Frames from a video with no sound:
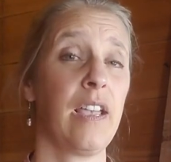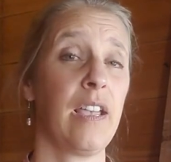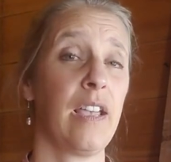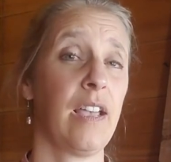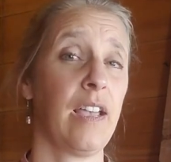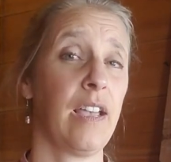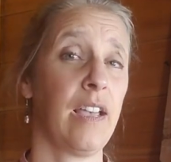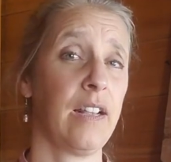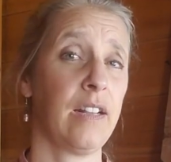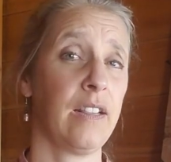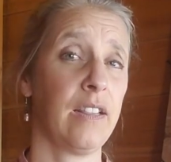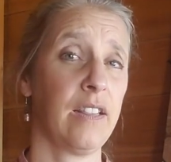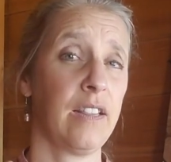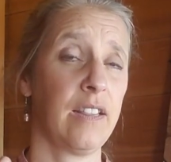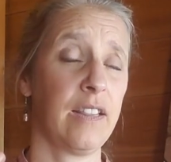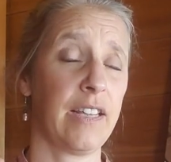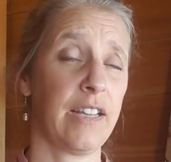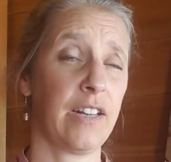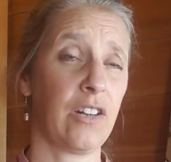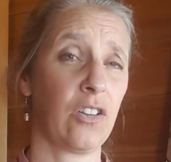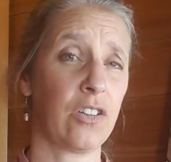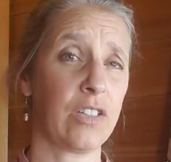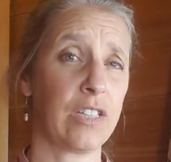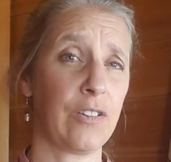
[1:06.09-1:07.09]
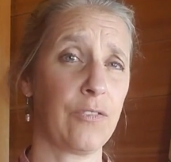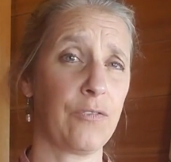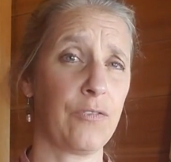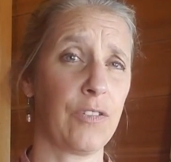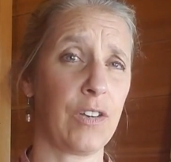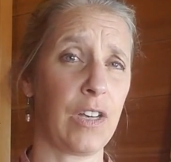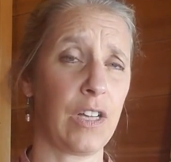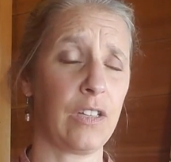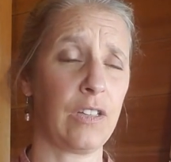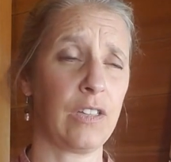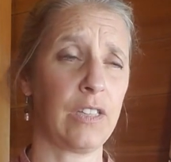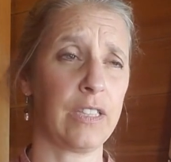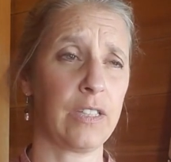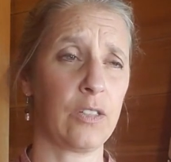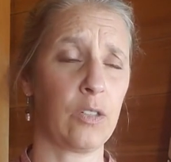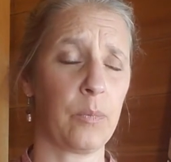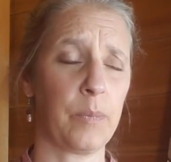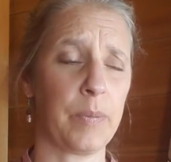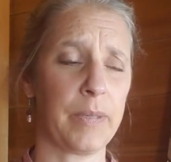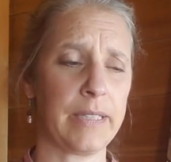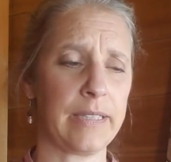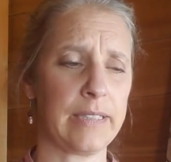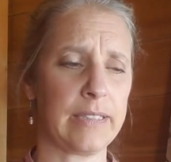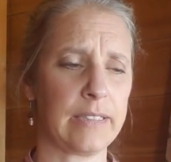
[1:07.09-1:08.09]
and then I'll give a little
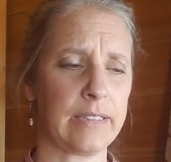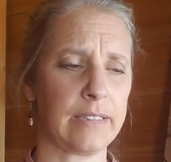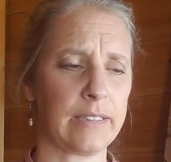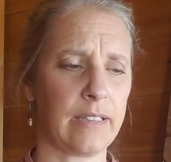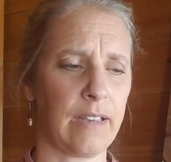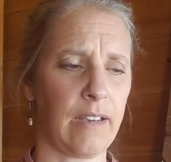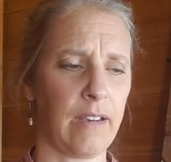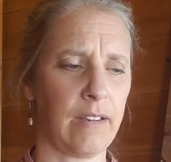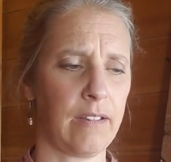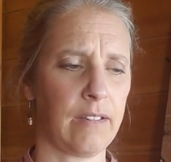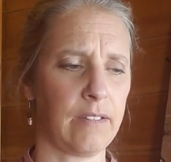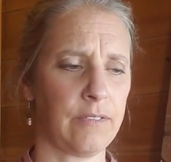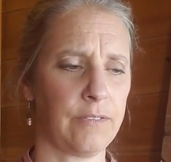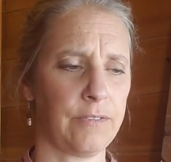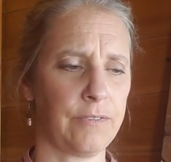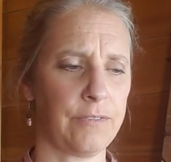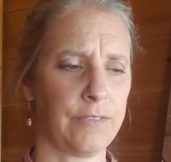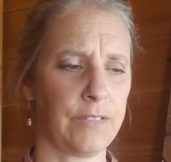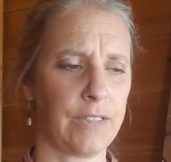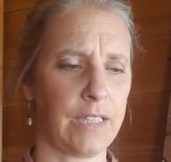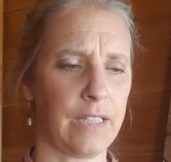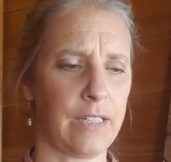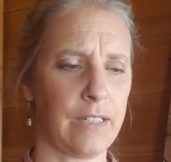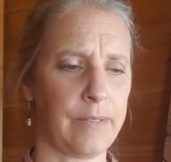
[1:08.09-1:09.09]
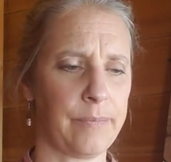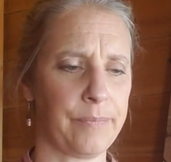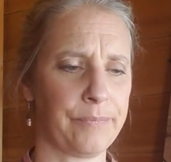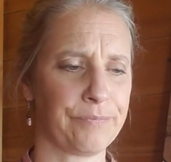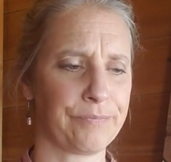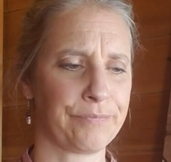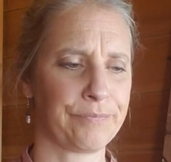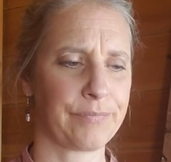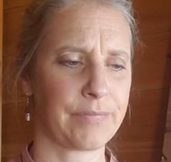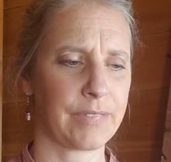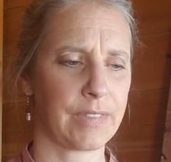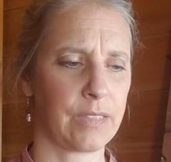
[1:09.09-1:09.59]
bit of um,